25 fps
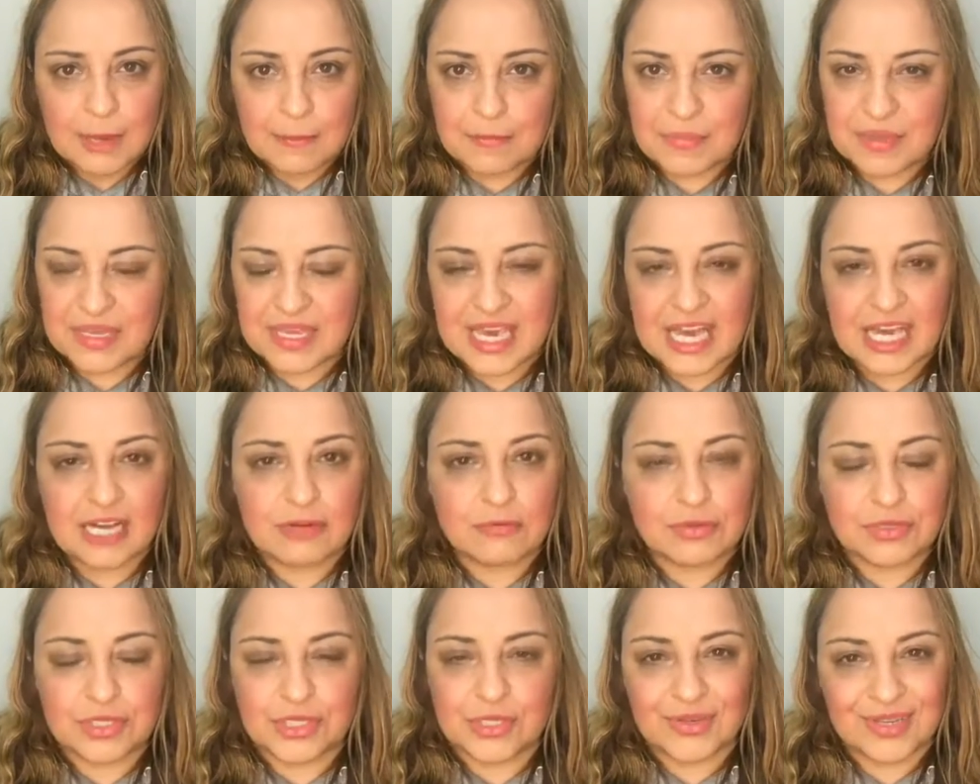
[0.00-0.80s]
be
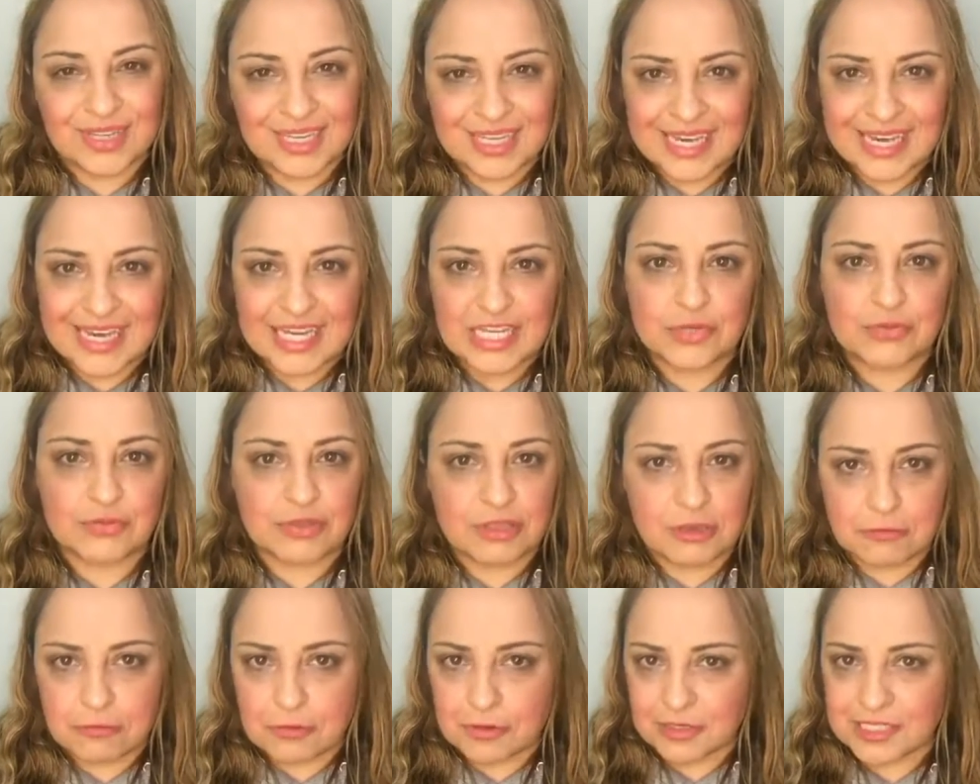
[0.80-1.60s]
able to engage with
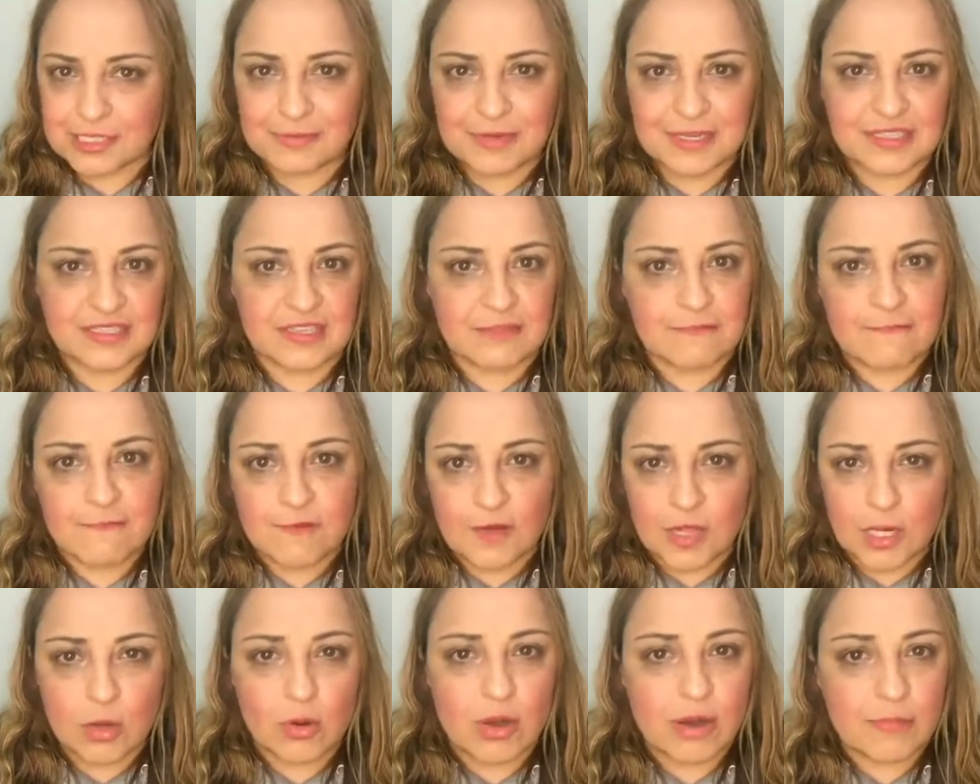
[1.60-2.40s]
your prospects and
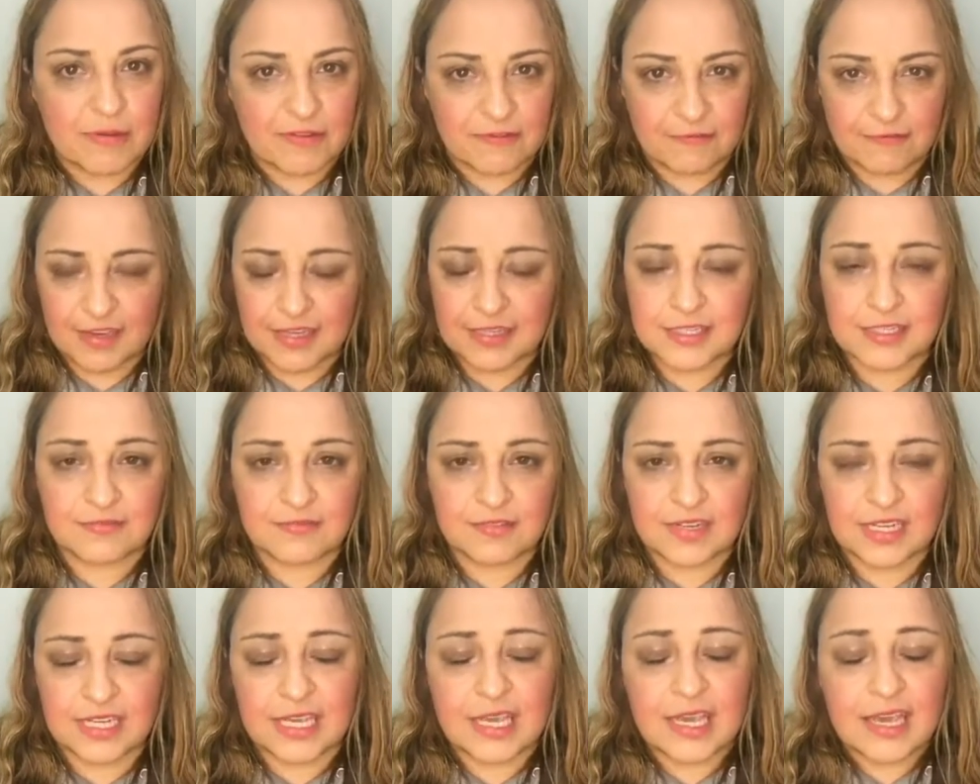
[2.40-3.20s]
follow up
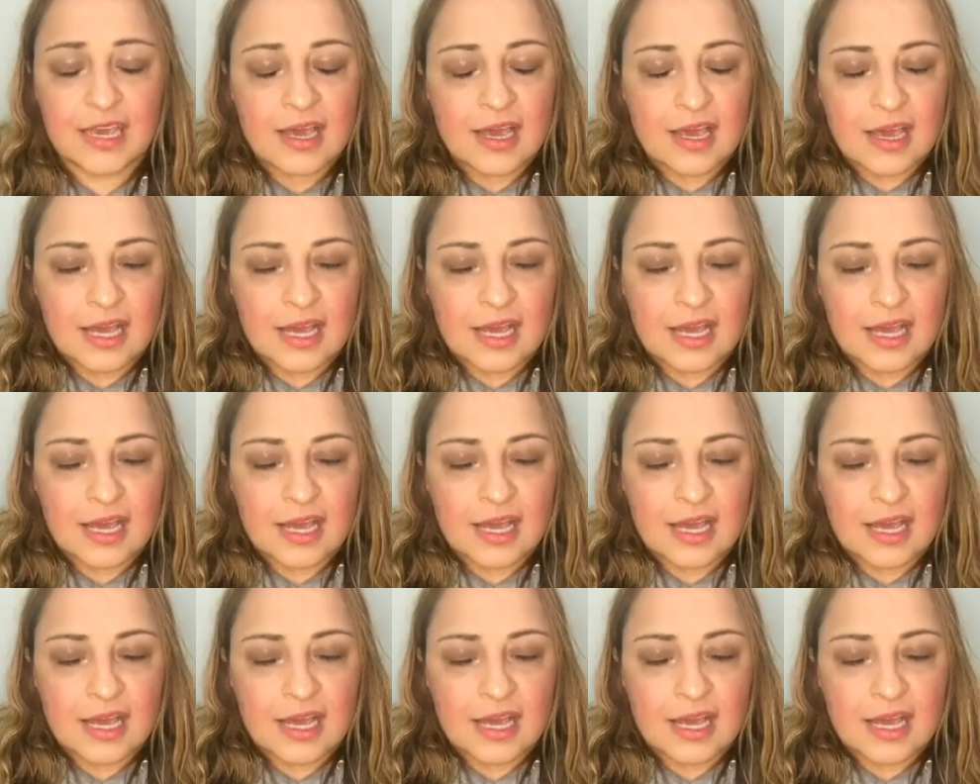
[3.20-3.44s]
effectively.